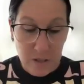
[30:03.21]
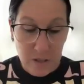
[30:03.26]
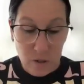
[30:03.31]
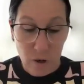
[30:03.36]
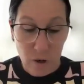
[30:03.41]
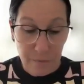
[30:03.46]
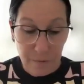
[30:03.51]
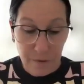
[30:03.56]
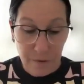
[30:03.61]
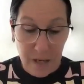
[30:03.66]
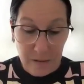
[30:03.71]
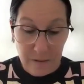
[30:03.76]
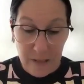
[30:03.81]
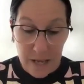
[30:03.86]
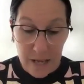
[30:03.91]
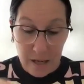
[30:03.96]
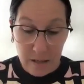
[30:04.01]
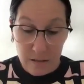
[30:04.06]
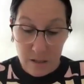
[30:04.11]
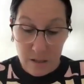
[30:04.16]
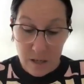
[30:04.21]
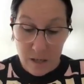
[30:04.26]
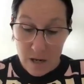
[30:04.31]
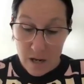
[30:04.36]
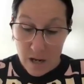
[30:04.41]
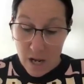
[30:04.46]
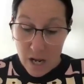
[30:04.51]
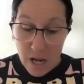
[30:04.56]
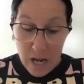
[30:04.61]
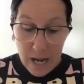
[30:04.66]
Do not forget that.
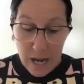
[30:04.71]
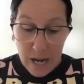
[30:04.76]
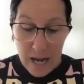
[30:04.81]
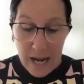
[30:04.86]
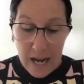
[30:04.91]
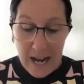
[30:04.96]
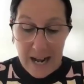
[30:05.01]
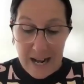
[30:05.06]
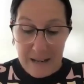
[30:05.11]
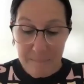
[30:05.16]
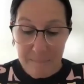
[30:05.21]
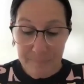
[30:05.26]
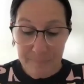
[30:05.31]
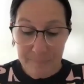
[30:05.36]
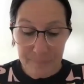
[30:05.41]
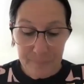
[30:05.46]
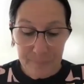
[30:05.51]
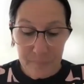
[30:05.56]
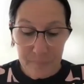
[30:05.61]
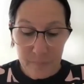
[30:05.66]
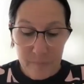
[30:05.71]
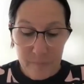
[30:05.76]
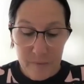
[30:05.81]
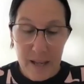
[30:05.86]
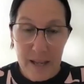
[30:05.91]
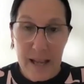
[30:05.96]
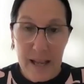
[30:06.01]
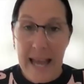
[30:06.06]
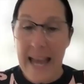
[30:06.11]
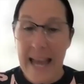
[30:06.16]
And
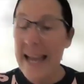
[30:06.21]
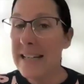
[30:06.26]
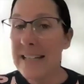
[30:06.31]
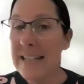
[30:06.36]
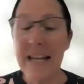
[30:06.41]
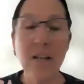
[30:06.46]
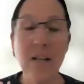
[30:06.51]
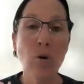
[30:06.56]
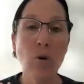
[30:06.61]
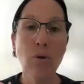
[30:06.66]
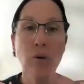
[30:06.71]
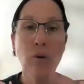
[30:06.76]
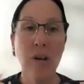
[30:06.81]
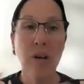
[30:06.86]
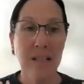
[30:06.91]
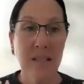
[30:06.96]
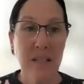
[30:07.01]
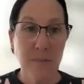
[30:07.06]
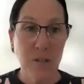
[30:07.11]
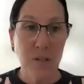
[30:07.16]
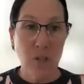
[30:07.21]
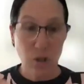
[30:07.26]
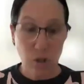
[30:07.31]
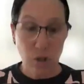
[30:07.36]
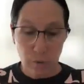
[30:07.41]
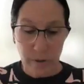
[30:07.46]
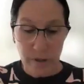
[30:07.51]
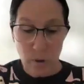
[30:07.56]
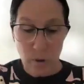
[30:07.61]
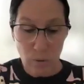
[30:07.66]
getting all your customers to
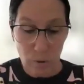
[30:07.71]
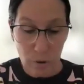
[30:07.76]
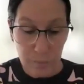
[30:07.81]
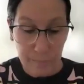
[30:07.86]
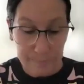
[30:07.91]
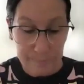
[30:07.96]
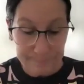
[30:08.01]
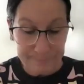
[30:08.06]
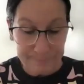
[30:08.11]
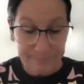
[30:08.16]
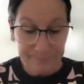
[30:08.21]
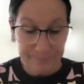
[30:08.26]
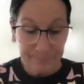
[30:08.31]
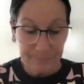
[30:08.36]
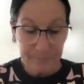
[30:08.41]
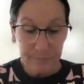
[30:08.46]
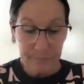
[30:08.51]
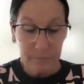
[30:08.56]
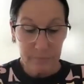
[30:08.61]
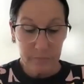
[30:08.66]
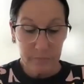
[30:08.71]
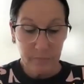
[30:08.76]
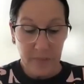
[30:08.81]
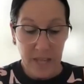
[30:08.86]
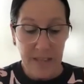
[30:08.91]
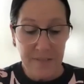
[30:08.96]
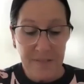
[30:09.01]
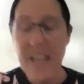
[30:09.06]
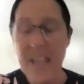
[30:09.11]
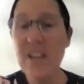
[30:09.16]
join your group.
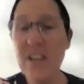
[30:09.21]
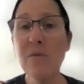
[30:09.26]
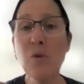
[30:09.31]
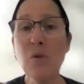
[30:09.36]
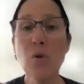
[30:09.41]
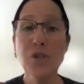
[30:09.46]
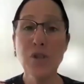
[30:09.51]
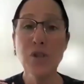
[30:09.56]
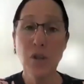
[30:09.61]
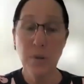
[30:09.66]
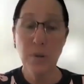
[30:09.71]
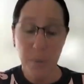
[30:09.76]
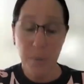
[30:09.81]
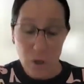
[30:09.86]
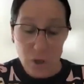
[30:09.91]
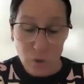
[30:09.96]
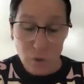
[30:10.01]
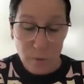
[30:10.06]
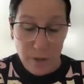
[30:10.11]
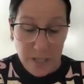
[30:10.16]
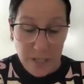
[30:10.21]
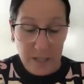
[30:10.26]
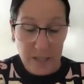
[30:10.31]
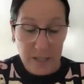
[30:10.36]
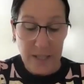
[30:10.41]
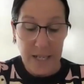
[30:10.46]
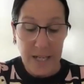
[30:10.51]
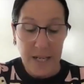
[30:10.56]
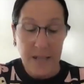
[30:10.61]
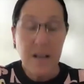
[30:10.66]
And then, of course, you've got to post
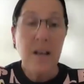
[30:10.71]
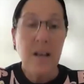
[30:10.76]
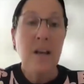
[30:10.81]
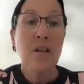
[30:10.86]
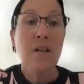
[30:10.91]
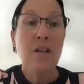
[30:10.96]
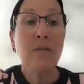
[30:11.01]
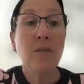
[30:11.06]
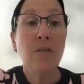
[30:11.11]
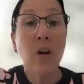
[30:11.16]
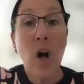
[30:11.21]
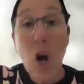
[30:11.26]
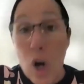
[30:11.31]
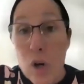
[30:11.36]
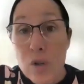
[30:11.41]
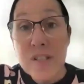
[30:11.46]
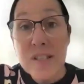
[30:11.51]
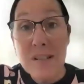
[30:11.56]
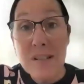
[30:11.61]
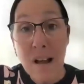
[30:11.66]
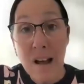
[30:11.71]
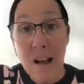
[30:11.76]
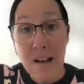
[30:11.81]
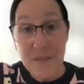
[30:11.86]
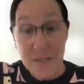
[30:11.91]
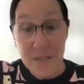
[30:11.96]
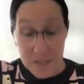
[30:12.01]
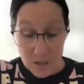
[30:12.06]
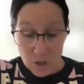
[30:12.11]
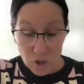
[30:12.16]
regularly. You've got to host
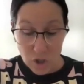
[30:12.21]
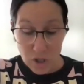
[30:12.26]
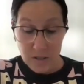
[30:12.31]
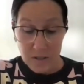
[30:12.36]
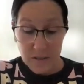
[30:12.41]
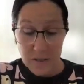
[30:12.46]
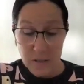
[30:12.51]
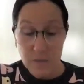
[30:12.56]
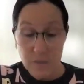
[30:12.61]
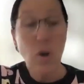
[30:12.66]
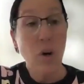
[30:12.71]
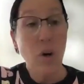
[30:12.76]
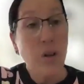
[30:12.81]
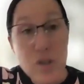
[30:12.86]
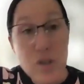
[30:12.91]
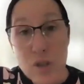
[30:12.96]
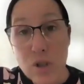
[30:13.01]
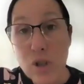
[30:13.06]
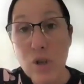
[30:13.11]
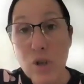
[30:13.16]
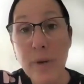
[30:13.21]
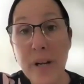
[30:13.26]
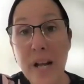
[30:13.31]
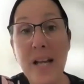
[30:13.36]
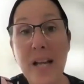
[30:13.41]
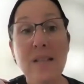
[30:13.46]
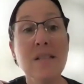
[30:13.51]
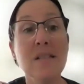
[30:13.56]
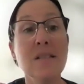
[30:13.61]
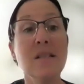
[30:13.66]
live sessions. You've got to do Q&A
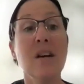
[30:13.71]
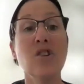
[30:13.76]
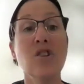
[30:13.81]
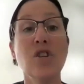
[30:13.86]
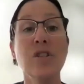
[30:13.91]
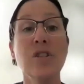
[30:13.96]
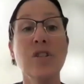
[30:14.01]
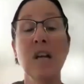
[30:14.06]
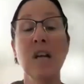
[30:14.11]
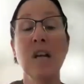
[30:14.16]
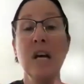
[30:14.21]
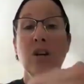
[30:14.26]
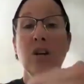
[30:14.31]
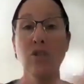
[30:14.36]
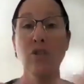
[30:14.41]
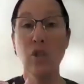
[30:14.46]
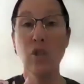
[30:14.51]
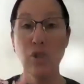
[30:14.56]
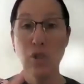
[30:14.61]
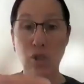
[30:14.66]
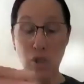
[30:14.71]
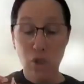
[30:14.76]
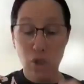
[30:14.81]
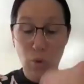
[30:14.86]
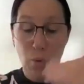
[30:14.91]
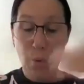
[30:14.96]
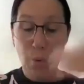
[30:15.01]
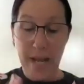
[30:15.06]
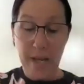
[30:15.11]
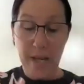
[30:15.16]
and discussions. So it's a
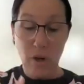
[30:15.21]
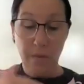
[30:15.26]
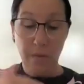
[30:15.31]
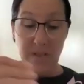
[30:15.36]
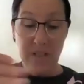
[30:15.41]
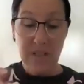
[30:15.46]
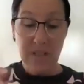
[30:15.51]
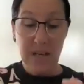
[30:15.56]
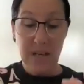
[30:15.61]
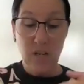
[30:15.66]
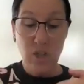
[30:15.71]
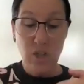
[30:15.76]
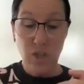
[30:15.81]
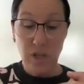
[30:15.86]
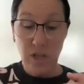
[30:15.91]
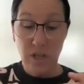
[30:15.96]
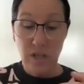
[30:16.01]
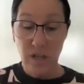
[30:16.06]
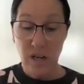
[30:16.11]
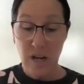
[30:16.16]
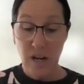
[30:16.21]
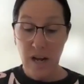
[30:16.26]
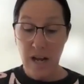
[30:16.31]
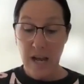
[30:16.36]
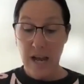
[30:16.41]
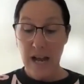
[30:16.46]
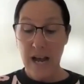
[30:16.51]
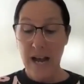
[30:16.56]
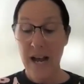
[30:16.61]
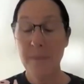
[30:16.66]
two-way conversation.
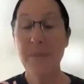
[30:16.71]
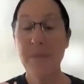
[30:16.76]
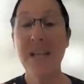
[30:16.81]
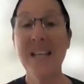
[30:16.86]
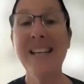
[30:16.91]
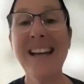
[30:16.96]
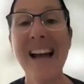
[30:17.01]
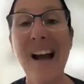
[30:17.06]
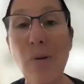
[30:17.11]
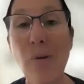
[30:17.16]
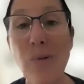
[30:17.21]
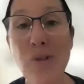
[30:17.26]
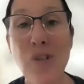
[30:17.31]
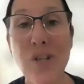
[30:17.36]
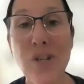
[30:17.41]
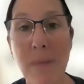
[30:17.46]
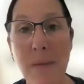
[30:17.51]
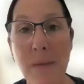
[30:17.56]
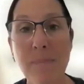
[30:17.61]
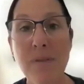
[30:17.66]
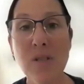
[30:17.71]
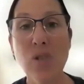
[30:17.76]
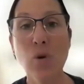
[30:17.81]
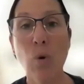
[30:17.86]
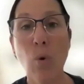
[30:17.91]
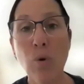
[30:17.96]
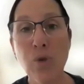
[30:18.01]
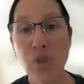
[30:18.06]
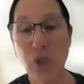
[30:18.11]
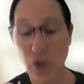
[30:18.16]
Encouraging members to
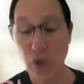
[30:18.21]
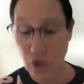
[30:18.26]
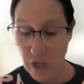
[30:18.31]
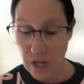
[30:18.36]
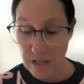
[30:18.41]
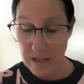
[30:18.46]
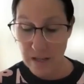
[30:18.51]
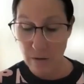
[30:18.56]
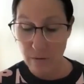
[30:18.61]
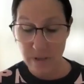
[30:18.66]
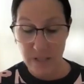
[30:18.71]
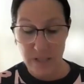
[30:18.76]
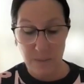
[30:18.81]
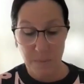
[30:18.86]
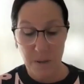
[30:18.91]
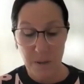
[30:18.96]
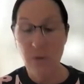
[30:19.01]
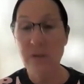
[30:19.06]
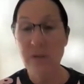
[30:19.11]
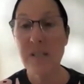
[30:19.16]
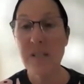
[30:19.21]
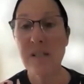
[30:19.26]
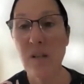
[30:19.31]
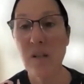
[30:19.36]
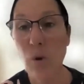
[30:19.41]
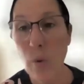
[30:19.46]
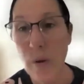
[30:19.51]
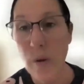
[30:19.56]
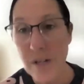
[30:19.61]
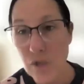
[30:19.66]
also share their experiences
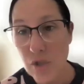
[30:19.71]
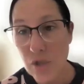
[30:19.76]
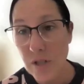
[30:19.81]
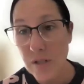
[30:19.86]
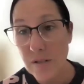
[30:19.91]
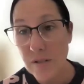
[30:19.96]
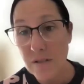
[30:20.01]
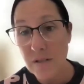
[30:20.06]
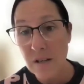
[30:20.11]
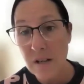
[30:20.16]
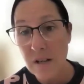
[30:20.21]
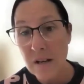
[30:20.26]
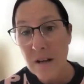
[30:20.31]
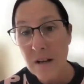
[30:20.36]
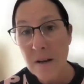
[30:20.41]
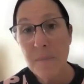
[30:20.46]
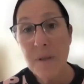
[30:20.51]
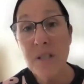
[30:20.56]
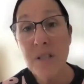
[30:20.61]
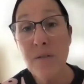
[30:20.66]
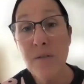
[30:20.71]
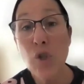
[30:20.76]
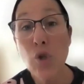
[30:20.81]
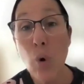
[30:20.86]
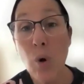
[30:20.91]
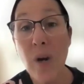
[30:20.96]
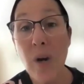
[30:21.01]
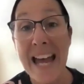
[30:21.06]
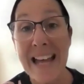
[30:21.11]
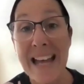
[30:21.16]
and questions. Because if you
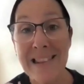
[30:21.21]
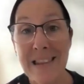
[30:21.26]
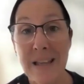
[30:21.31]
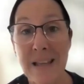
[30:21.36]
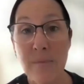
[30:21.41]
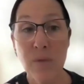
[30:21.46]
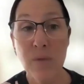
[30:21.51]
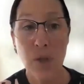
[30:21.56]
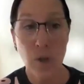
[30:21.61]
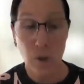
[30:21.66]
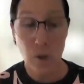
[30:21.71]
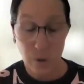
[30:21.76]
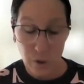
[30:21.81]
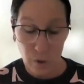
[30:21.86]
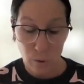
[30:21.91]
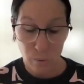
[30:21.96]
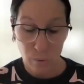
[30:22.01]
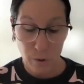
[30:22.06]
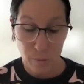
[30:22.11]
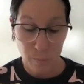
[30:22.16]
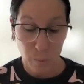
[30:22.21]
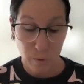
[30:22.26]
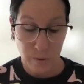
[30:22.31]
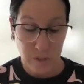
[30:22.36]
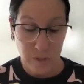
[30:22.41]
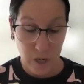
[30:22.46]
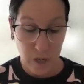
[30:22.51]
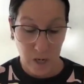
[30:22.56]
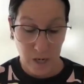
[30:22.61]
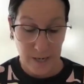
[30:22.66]
talk at them, the group will
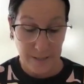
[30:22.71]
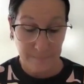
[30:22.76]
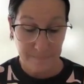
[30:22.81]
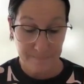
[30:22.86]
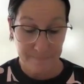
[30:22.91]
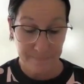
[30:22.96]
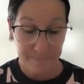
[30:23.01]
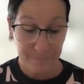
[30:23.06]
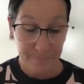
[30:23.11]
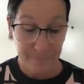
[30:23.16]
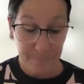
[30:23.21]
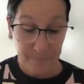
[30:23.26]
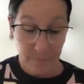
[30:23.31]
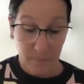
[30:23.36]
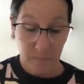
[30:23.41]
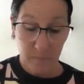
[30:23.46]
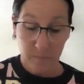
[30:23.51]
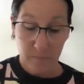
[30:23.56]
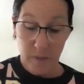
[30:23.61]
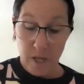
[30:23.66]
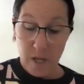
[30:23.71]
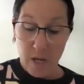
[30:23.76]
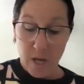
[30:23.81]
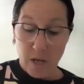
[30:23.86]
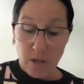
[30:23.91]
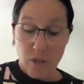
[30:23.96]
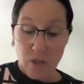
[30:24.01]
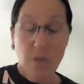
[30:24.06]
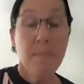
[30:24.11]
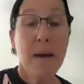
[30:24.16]
die.
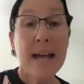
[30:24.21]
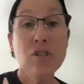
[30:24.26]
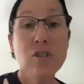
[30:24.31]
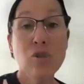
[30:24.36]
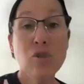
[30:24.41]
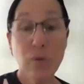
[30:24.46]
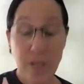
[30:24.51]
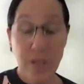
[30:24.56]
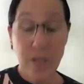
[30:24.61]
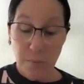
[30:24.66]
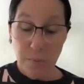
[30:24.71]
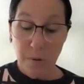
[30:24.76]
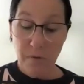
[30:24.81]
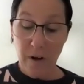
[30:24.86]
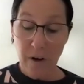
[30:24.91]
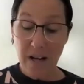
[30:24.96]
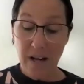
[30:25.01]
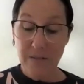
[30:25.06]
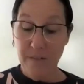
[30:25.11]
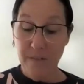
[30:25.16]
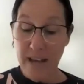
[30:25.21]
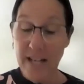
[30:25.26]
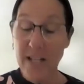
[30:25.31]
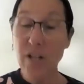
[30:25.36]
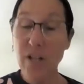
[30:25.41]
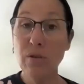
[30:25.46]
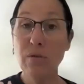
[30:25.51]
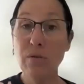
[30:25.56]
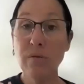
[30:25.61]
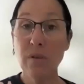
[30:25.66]
So make sure that you provide
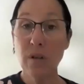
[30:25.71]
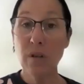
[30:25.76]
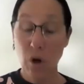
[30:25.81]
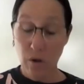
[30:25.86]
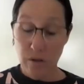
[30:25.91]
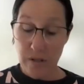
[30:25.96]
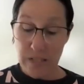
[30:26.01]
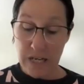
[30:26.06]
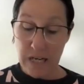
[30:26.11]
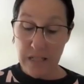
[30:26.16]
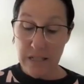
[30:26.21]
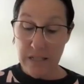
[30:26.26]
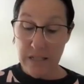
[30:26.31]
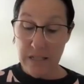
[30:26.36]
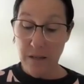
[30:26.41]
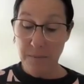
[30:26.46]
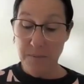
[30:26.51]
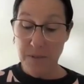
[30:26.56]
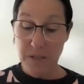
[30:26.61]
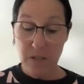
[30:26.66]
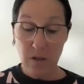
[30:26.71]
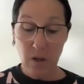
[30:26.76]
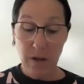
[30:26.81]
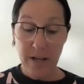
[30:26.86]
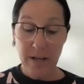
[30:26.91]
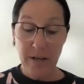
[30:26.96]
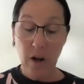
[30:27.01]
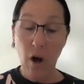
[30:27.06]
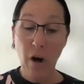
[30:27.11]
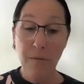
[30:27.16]
value, content, tips,
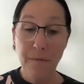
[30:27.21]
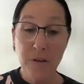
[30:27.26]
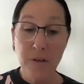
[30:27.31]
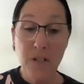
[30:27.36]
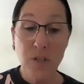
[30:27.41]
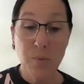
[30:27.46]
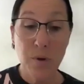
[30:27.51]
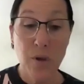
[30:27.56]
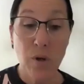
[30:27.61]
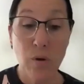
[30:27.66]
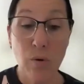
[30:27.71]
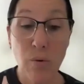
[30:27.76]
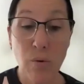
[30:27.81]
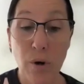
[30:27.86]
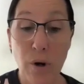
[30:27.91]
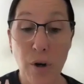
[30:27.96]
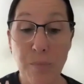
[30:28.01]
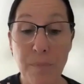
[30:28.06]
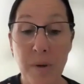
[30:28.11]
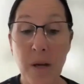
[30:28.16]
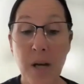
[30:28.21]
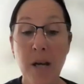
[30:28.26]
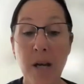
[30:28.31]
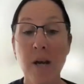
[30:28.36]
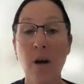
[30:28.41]
and offers with your group.